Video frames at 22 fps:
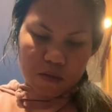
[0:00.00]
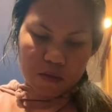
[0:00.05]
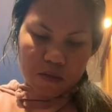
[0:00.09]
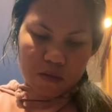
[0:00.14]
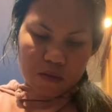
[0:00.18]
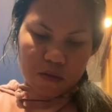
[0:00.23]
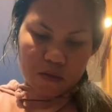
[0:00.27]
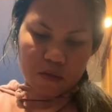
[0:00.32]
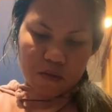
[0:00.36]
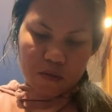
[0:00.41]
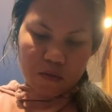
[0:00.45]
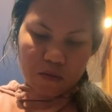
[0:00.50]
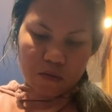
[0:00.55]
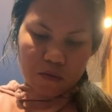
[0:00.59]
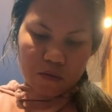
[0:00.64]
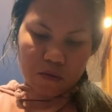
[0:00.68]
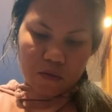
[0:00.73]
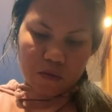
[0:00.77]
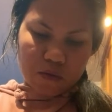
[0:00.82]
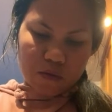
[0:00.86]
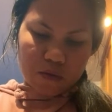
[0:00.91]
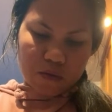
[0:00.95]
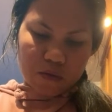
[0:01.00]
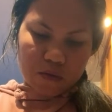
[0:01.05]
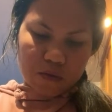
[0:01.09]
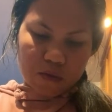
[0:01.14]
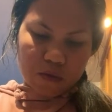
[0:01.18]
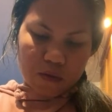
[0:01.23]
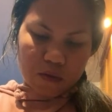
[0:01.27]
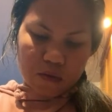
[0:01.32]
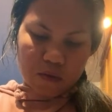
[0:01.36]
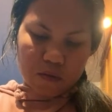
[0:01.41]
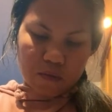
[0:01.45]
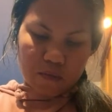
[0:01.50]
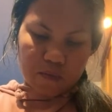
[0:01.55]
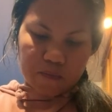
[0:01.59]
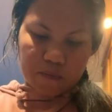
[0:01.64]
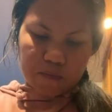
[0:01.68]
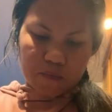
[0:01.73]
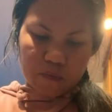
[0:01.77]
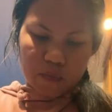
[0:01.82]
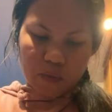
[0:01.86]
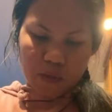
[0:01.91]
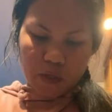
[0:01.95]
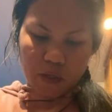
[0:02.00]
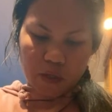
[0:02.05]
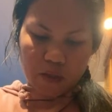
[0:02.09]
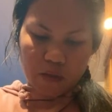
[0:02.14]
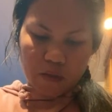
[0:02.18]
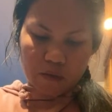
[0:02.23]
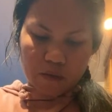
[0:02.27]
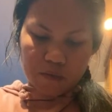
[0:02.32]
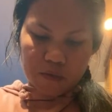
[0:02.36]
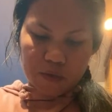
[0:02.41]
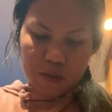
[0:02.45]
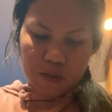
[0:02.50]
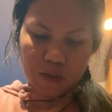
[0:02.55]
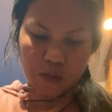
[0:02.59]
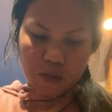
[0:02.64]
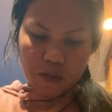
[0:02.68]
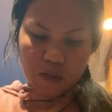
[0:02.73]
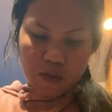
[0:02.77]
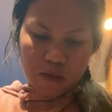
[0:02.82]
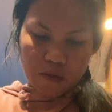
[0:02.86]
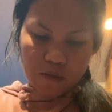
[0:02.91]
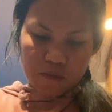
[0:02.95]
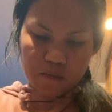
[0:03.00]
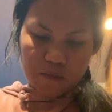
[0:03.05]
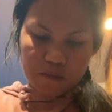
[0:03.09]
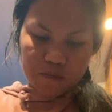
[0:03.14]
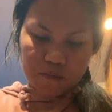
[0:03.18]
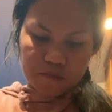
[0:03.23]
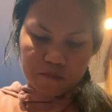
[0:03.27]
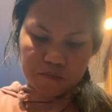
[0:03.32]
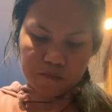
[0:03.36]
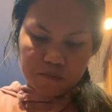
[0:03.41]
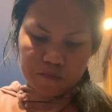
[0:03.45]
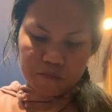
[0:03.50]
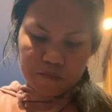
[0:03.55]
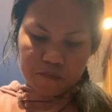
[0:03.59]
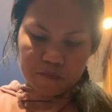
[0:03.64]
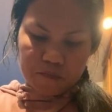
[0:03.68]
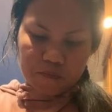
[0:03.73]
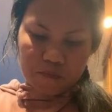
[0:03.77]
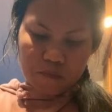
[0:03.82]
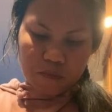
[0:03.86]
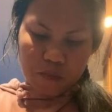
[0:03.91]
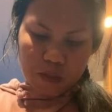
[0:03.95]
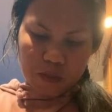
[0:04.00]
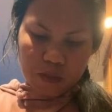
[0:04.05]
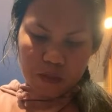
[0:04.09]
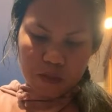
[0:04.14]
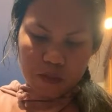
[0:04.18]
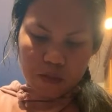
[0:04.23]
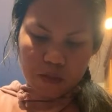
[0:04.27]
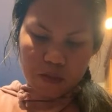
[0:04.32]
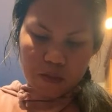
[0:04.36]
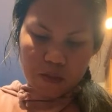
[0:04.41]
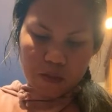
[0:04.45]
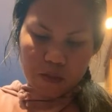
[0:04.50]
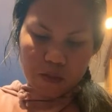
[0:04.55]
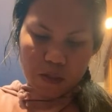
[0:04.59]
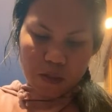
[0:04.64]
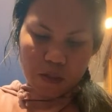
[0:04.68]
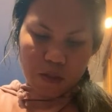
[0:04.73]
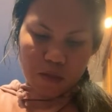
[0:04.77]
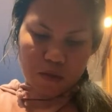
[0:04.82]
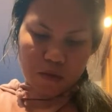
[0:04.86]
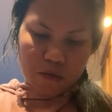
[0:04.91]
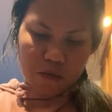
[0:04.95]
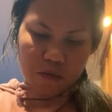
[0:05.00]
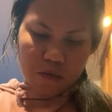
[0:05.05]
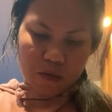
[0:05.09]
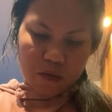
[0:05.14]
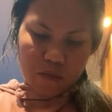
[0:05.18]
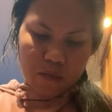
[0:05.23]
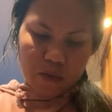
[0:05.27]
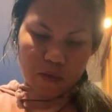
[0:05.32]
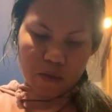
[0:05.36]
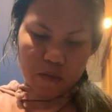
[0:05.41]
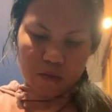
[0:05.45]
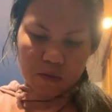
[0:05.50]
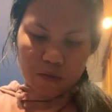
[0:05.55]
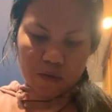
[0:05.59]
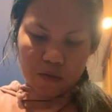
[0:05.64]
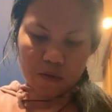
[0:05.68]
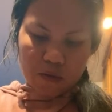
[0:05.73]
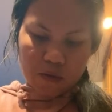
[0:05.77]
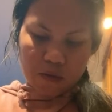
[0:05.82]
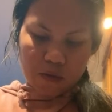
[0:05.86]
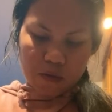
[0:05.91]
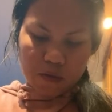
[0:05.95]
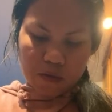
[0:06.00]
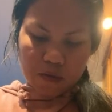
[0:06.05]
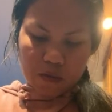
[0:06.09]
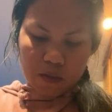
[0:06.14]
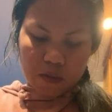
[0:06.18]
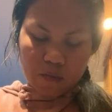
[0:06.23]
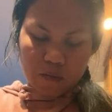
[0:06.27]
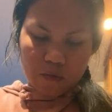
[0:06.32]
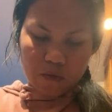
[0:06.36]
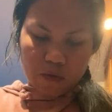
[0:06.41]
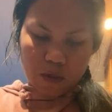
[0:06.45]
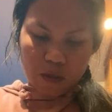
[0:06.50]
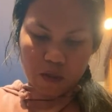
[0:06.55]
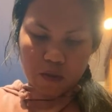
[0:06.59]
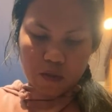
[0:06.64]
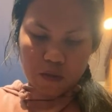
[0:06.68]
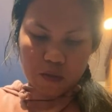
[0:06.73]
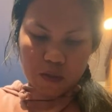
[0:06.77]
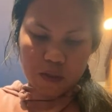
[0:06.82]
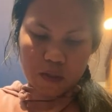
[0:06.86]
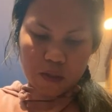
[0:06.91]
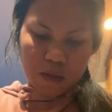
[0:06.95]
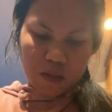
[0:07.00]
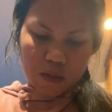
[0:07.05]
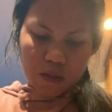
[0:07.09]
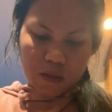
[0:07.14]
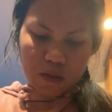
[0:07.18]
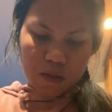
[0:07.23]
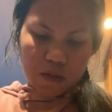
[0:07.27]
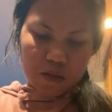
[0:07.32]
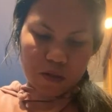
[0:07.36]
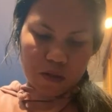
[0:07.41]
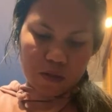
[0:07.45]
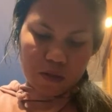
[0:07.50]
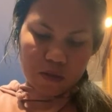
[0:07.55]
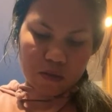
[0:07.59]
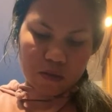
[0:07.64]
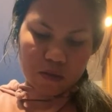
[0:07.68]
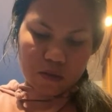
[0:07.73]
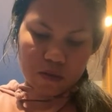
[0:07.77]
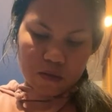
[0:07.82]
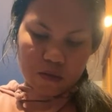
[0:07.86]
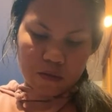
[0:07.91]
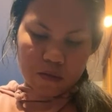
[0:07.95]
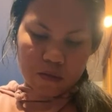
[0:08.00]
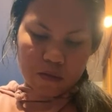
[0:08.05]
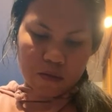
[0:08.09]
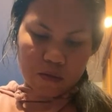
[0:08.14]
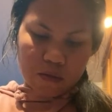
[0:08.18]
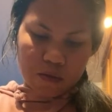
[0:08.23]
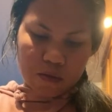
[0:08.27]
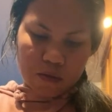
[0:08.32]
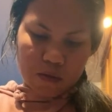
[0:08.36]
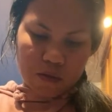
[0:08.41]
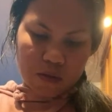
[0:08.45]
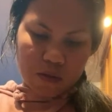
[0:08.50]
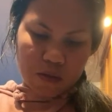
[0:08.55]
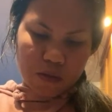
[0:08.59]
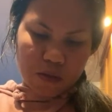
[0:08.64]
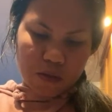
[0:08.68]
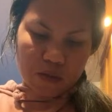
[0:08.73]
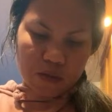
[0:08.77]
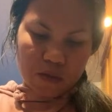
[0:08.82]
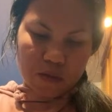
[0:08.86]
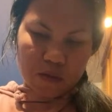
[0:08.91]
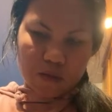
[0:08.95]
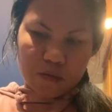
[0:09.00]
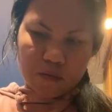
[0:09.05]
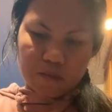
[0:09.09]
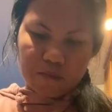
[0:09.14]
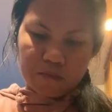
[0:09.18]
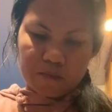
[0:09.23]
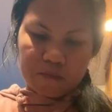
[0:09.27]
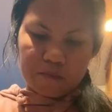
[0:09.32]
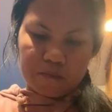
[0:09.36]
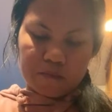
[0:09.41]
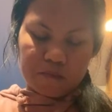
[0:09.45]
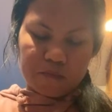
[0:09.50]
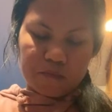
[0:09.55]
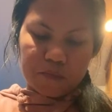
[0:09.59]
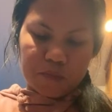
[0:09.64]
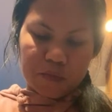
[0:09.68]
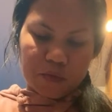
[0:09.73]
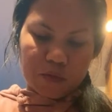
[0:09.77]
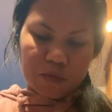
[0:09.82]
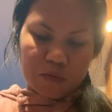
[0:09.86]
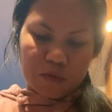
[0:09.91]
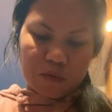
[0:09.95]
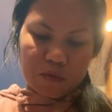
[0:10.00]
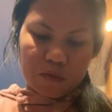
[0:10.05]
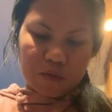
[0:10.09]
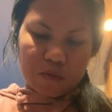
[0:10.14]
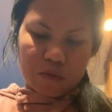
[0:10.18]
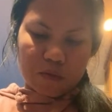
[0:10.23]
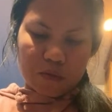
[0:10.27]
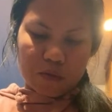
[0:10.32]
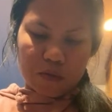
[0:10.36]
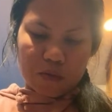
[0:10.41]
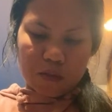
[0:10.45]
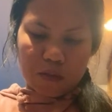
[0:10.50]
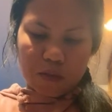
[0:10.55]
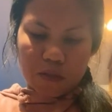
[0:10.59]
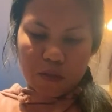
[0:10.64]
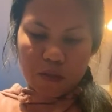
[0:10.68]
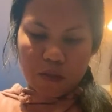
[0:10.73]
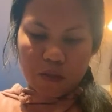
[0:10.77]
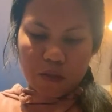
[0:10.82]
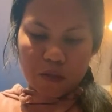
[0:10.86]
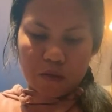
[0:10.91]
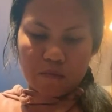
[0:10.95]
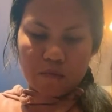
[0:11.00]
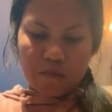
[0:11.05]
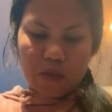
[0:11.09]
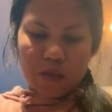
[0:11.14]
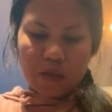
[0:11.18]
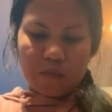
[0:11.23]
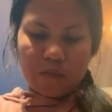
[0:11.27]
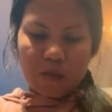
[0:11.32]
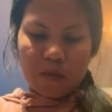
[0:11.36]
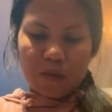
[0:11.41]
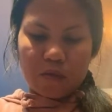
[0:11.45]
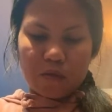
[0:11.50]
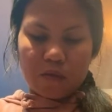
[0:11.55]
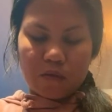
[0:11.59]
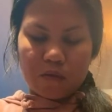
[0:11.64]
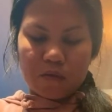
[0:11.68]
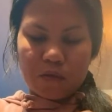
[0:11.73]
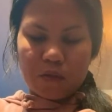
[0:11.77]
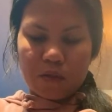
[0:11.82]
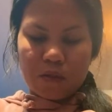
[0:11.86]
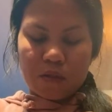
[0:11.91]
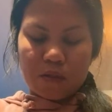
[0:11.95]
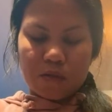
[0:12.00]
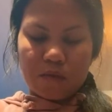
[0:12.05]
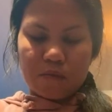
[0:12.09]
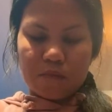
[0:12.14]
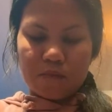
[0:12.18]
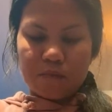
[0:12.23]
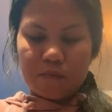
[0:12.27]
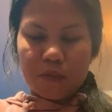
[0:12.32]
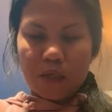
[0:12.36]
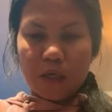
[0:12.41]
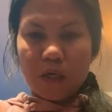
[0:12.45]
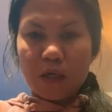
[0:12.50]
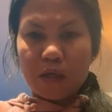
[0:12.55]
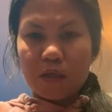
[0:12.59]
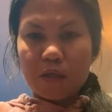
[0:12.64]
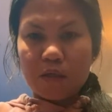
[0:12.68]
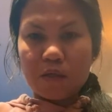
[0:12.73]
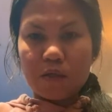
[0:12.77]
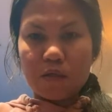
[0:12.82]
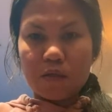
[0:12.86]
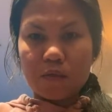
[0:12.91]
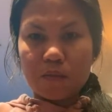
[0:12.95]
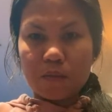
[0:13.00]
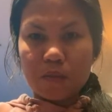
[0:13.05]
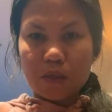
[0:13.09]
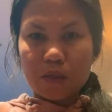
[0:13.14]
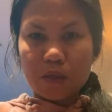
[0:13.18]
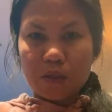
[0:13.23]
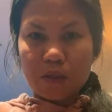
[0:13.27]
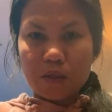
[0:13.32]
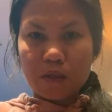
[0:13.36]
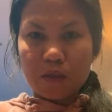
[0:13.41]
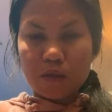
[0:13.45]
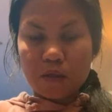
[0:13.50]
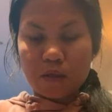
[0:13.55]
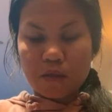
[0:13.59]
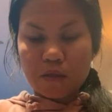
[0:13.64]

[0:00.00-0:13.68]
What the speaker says: store brand tea, but since I know about this avocado seed tea, I just kind of make my own and add it to my